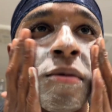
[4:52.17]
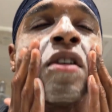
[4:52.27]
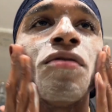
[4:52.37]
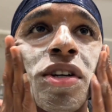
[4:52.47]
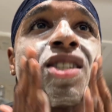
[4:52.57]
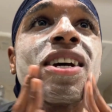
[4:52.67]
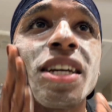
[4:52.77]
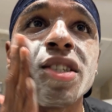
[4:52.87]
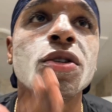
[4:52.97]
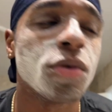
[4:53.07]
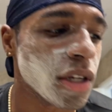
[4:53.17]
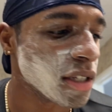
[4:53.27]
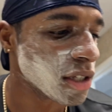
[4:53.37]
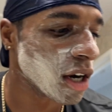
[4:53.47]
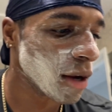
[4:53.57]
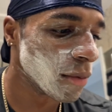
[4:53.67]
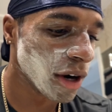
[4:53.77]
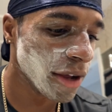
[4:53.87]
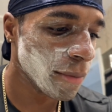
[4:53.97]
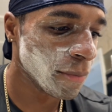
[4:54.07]
Feels like it's doing its job, right?
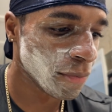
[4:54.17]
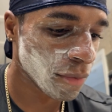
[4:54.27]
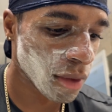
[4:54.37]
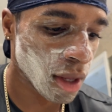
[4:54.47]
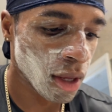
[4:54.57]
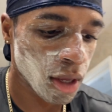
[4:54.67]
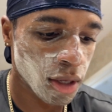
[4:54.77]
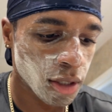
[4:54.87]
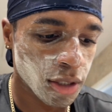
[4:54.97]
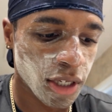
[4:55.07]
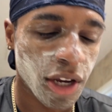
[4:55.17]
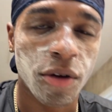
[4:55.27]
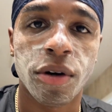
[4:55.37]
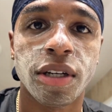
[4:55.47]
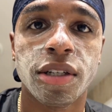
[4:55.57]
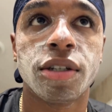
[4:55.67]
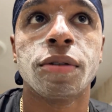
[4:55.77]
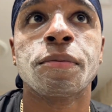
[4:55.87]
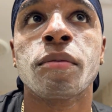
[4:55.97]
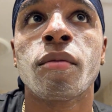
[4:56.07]
Anyways,
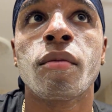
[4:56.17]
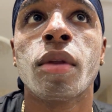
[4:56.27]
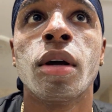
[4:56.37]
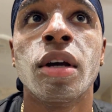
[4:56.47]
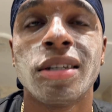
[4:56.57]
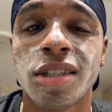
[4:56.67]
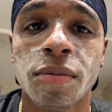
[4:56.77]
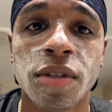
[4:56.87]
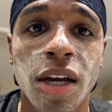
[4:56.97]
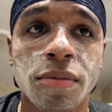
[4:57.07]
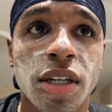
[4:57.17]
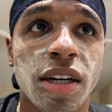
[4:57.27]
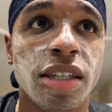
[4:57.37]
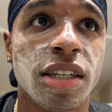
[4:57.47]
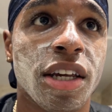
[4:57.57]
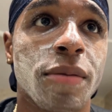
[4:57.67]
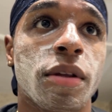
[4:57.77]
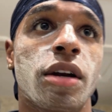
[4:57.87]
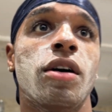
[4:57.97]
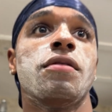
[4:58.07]
sometimes I like to keep that
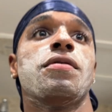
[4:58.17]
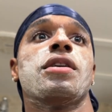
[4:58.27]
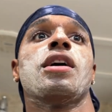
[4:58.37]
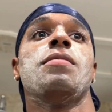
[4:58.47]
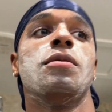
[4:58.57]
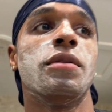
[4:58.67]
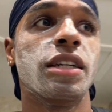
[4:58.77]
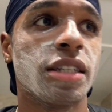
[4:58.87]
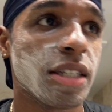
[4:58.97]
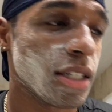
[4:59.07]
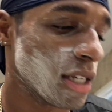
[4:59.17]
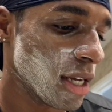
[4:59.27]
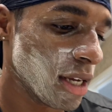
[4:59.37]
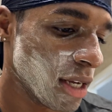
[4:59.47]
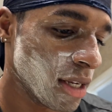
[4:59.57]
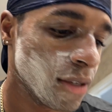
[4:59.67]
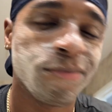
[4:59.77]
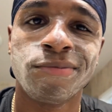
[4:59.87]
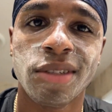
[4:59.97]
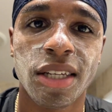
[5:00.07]
on for a couple minutes.
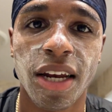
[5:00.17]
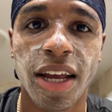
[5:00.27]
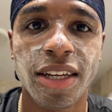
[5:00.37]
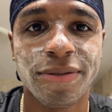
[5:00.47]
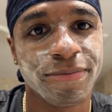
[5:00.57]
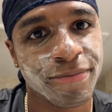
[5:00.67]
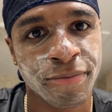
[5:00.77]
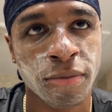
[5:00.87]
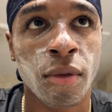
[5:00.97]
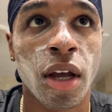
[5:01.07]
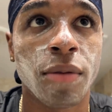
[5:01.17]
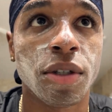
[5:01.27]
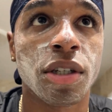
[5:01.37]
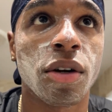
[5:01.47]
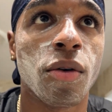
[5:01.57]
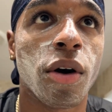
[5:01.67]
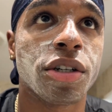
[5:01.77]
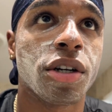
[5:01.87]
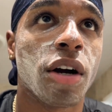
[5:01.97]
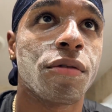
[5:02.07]
Today, I'm just gonna wash it
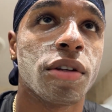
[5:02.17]
off for the